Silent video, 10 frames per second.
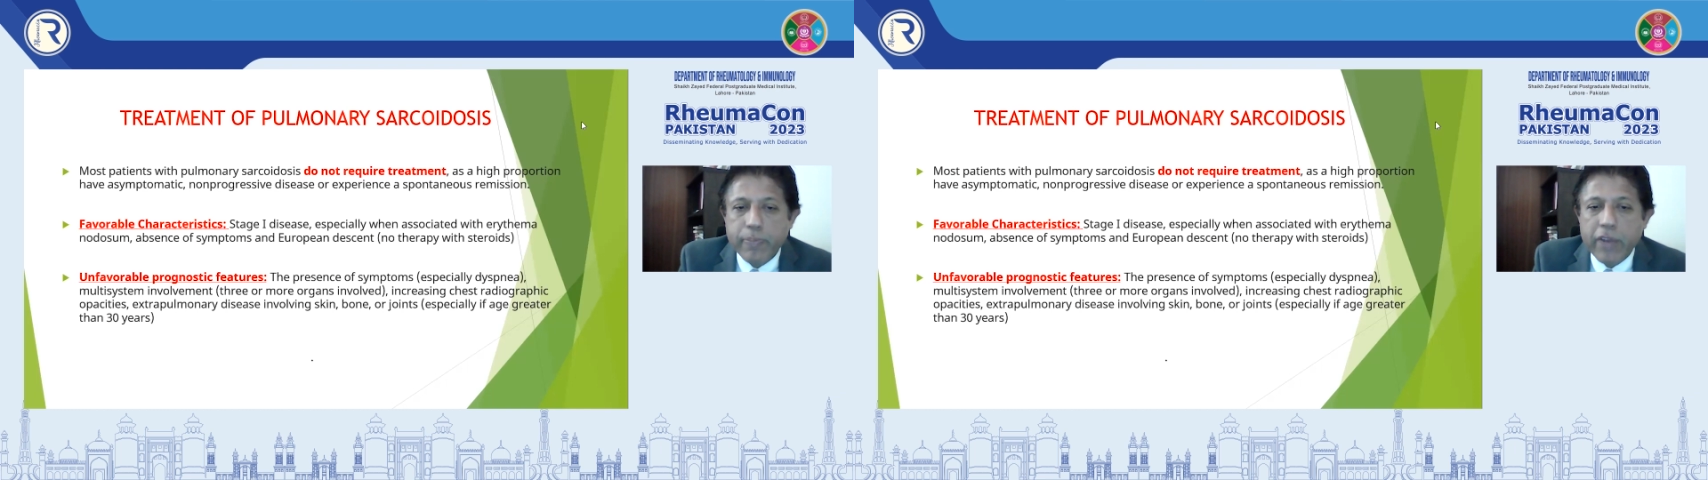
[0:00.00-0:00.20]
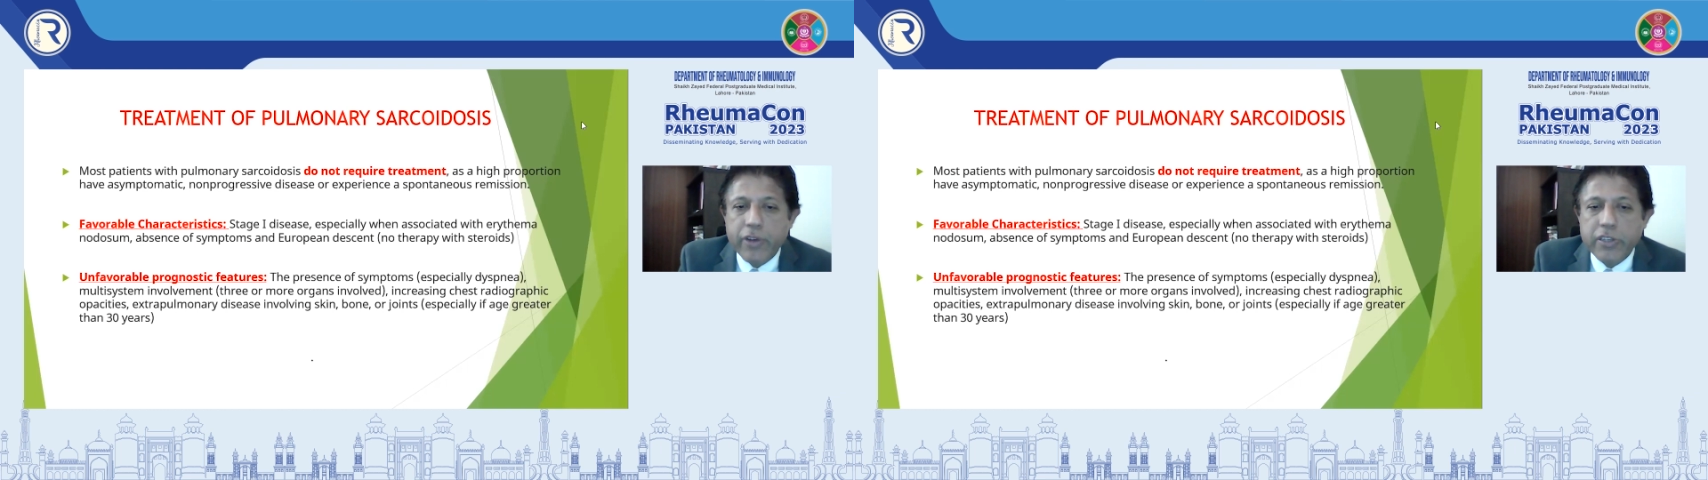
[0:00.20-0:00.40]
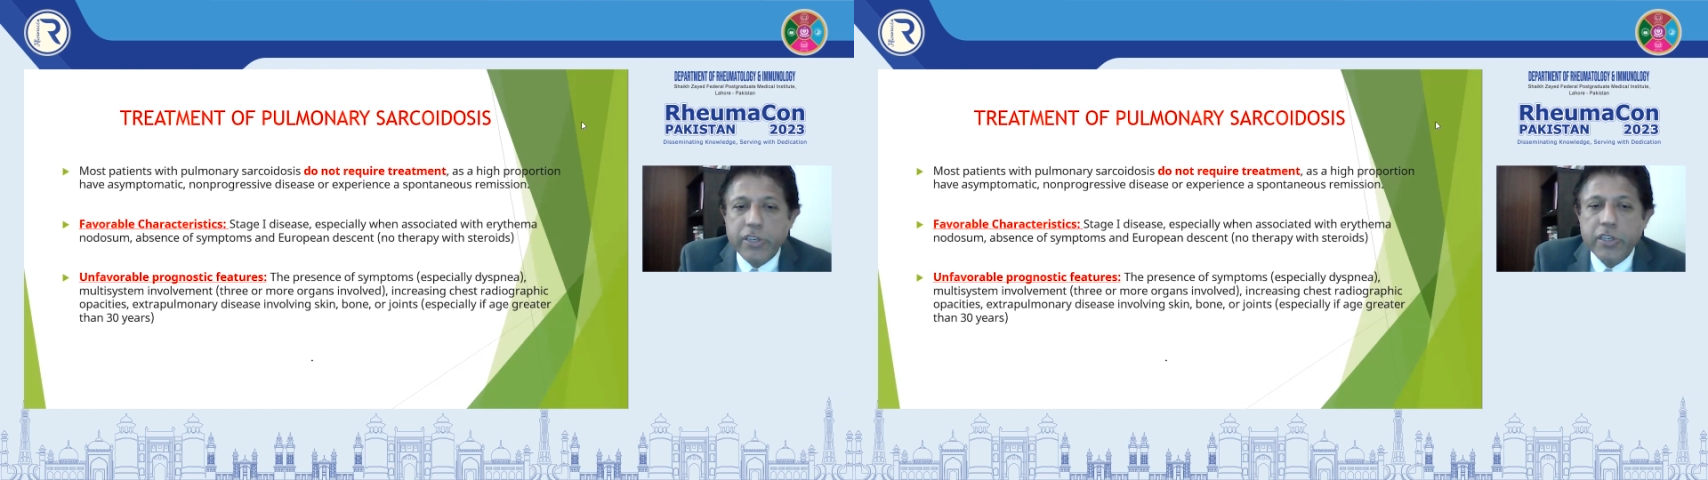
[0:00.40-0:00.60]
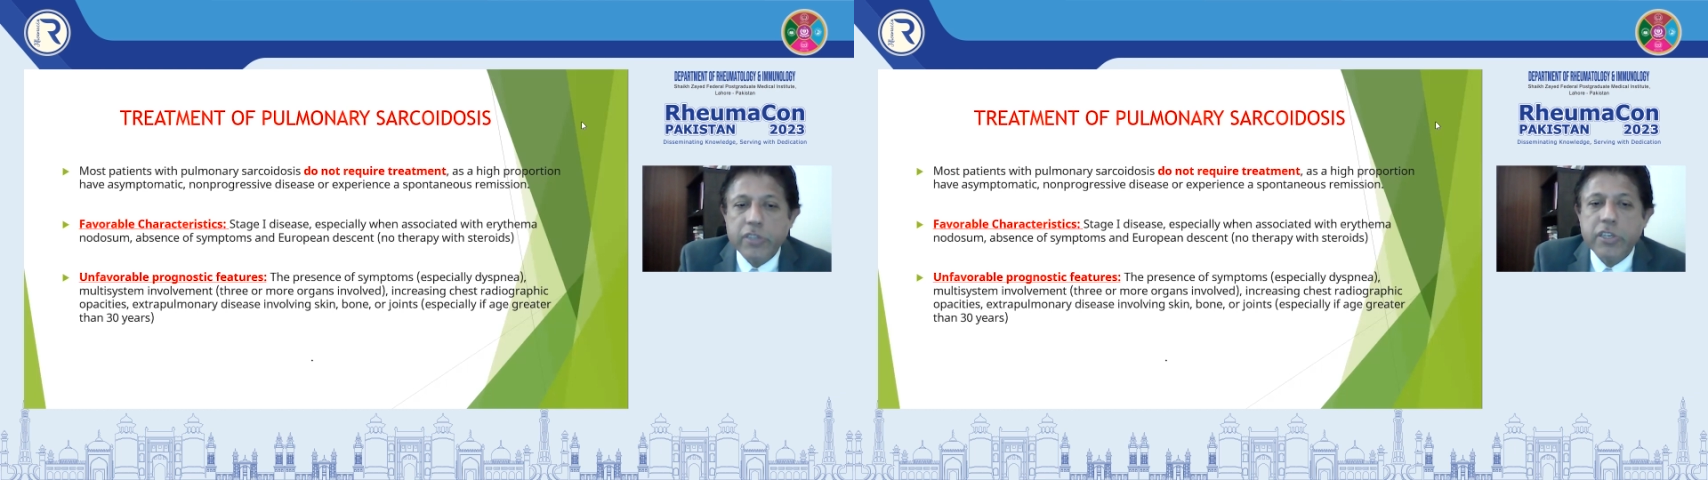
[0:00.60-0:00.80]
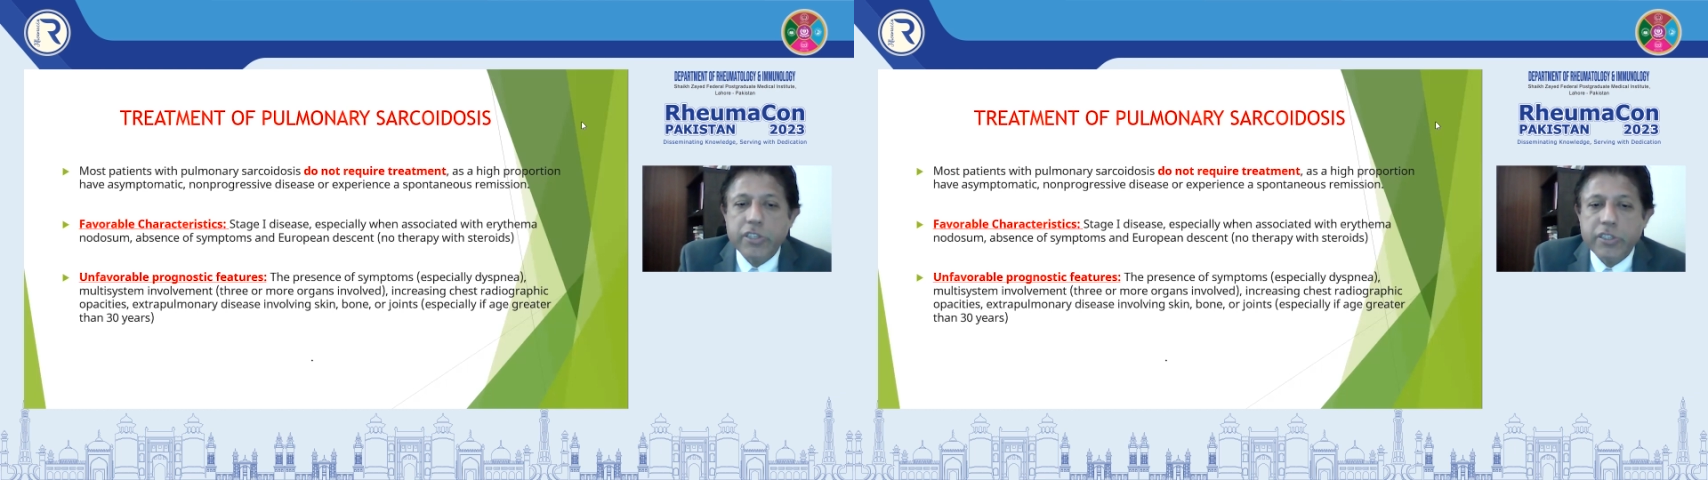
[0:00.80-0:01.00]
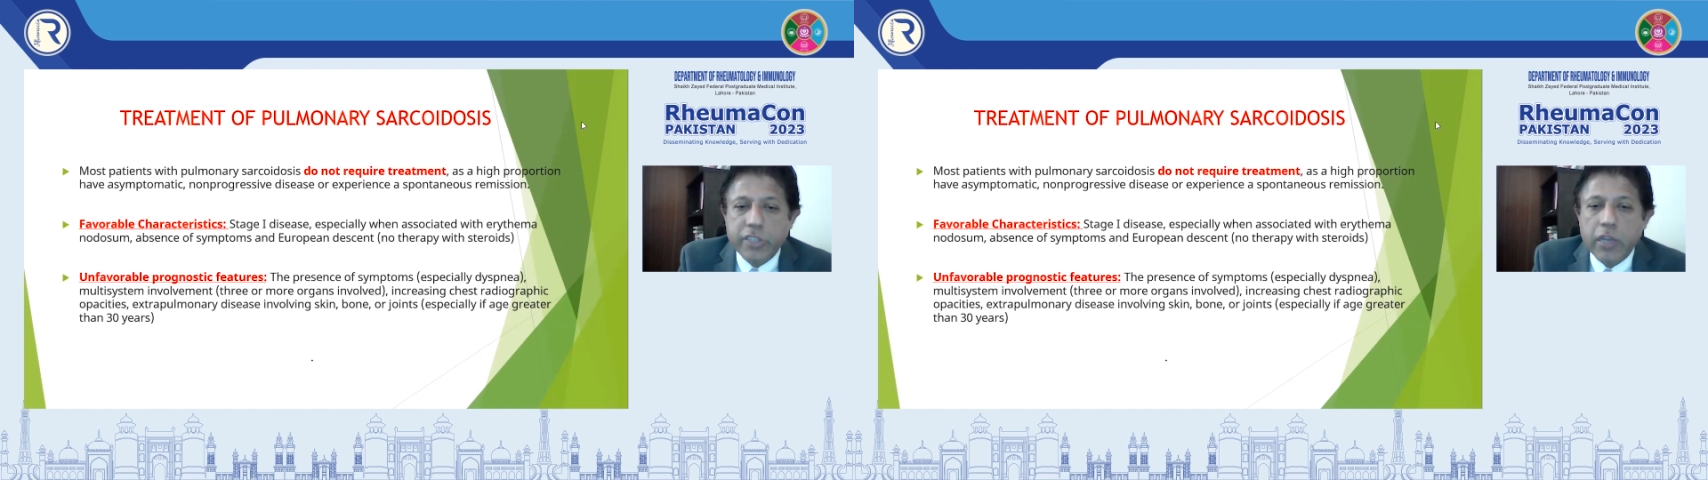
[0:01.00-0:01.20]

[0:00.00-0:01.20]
manifestations such as